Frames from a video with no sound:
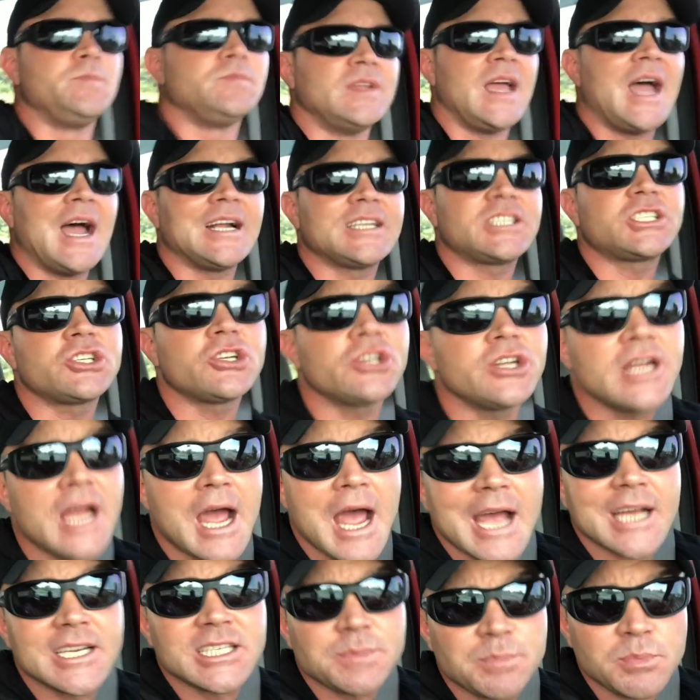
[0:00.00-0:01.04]
Naturally
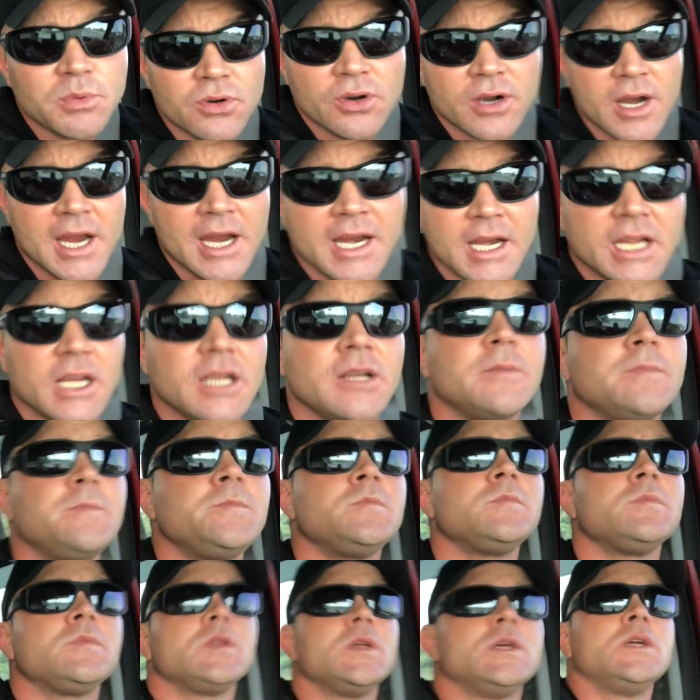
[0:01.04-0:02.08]
aspirated,
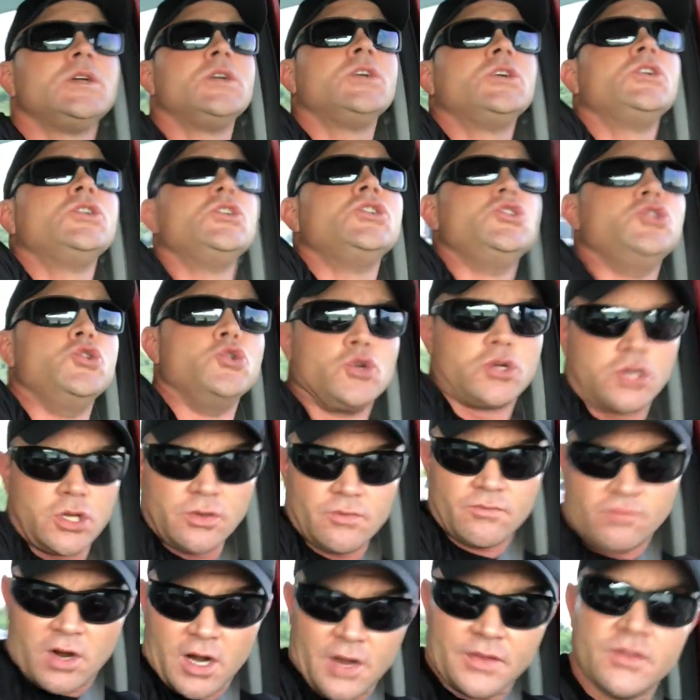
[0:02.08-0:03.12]
you
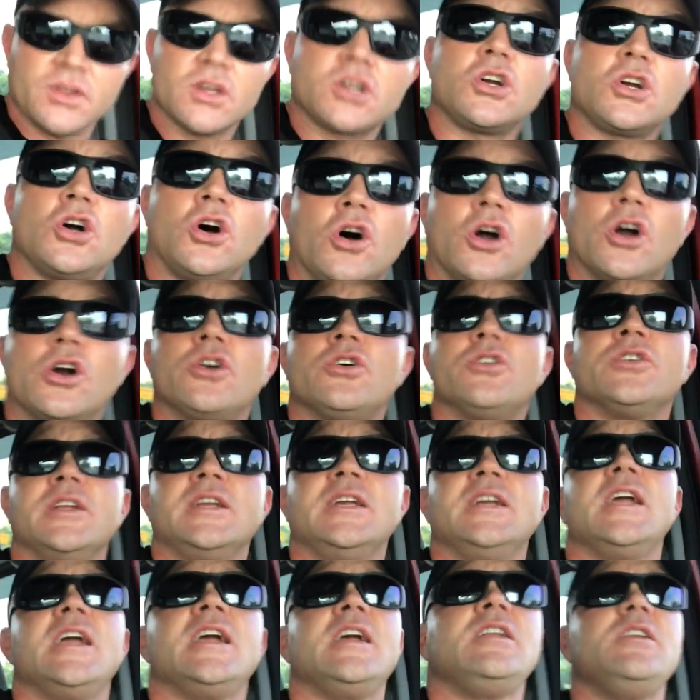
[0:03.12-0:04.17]
can run the car on
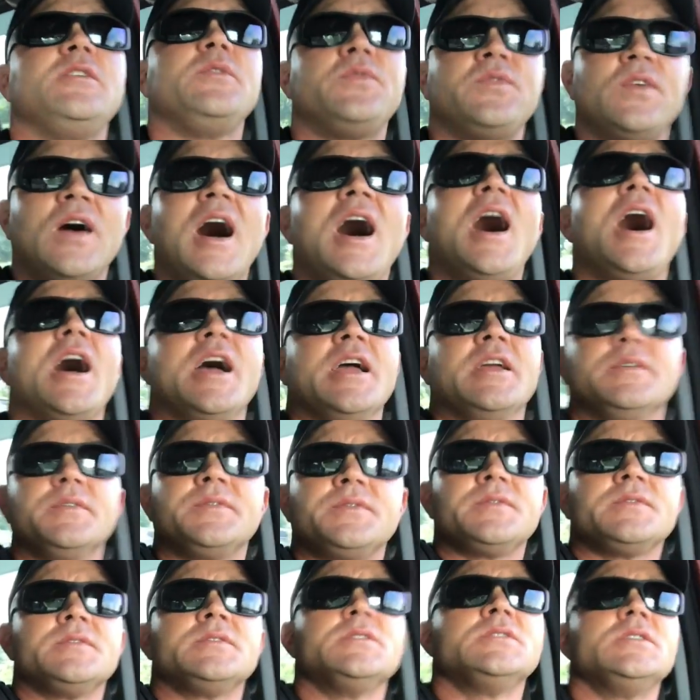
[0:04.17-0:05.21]
E85
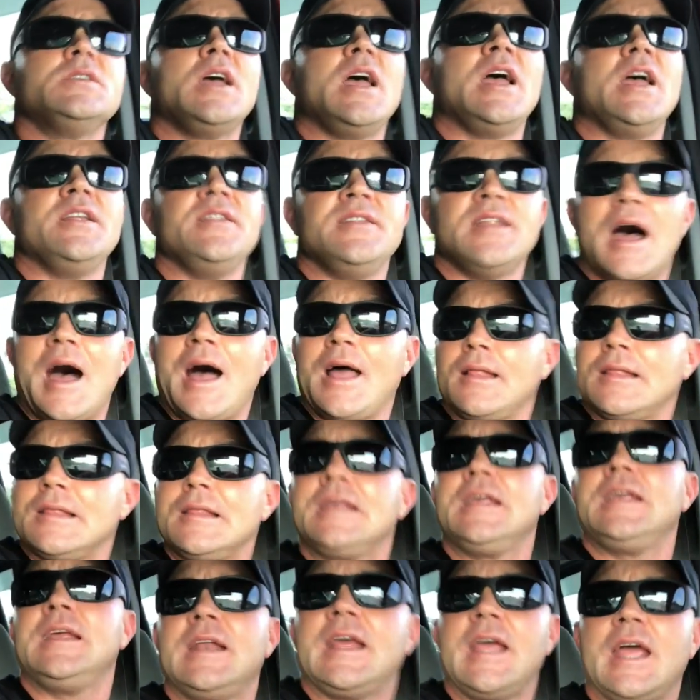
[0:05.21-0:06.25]
and not
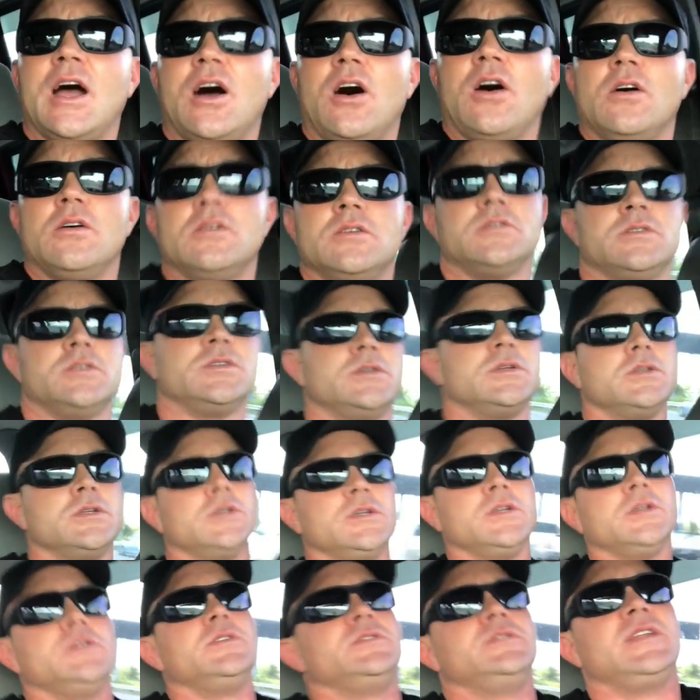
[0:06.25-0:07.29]
lean out.
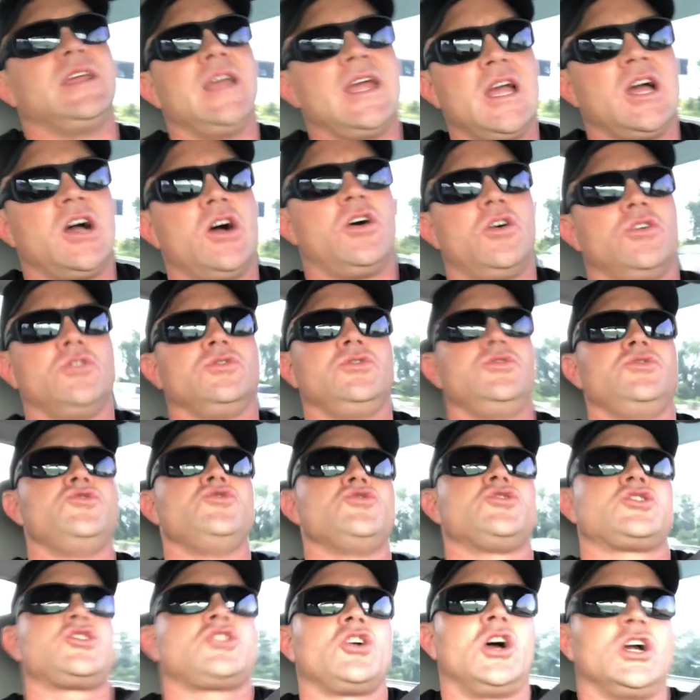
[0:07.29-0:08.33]
Now,
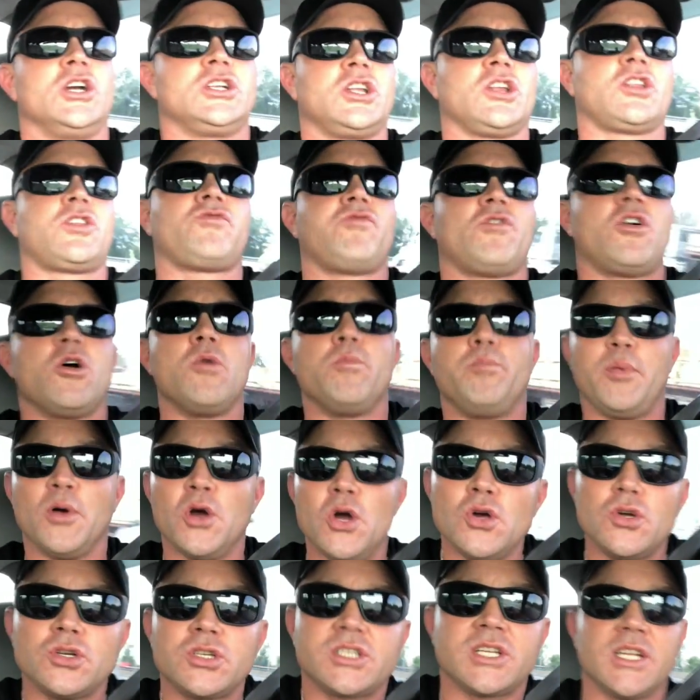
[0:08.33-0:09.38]
you start to throw
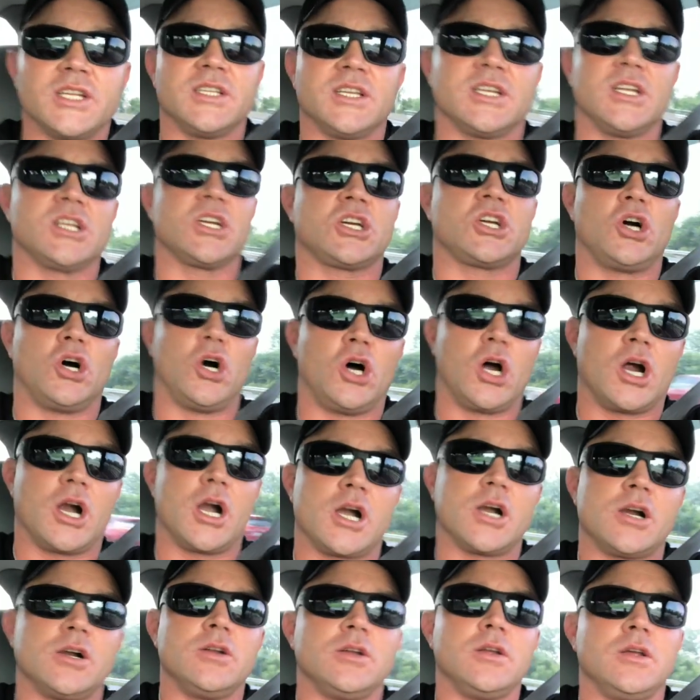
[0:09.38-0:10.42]
boost into the
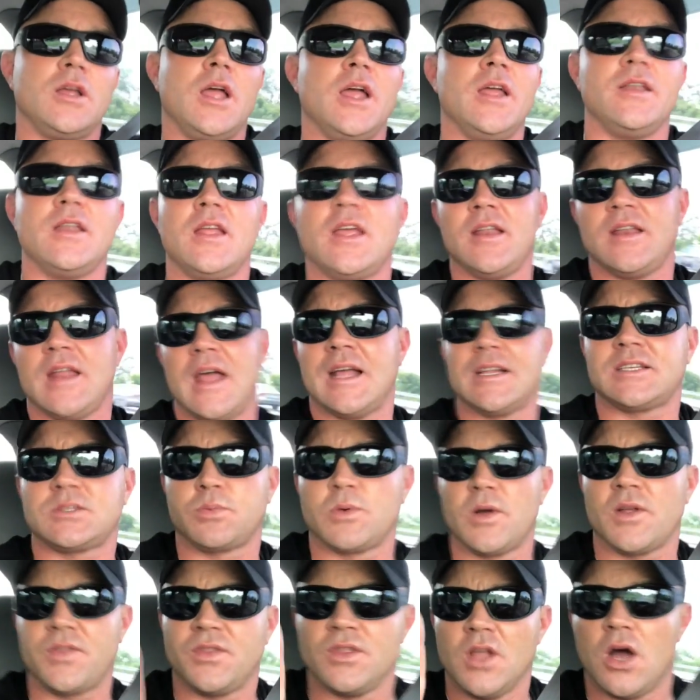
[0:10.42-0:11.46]
car, and that's
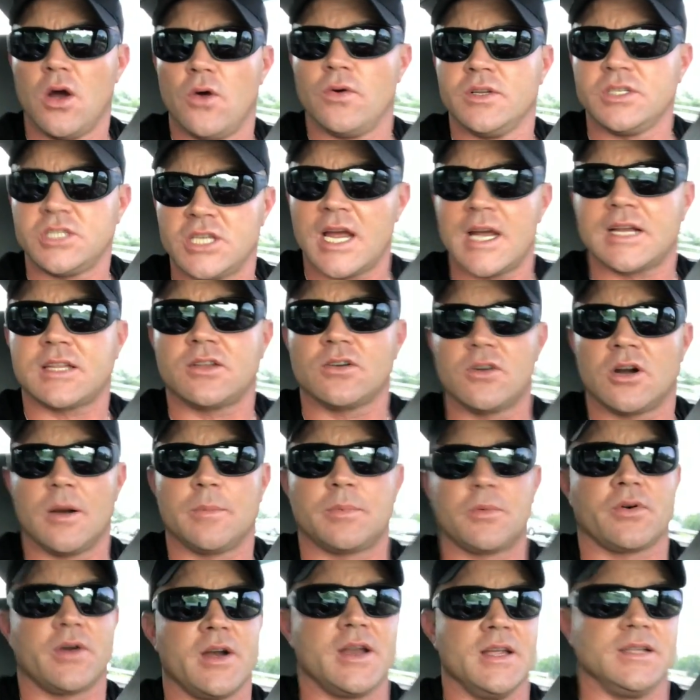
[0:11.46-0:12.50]
with no injector
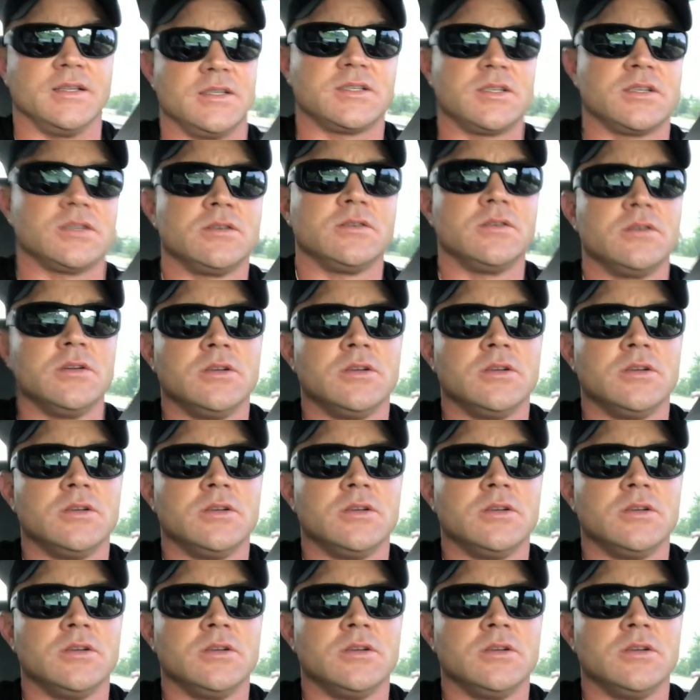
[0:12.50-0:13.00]
upgrades.